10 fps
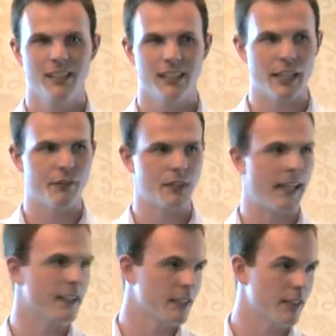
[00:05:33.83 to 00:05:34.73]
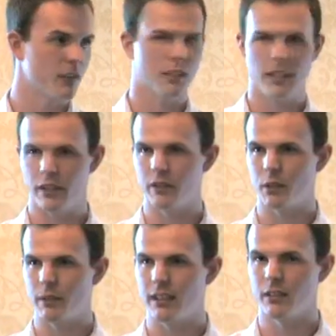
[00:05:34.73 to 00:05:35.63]
gave us access to the areas
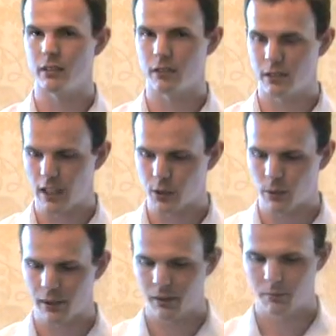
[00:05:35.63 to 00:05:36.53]
that we needed to discuss with.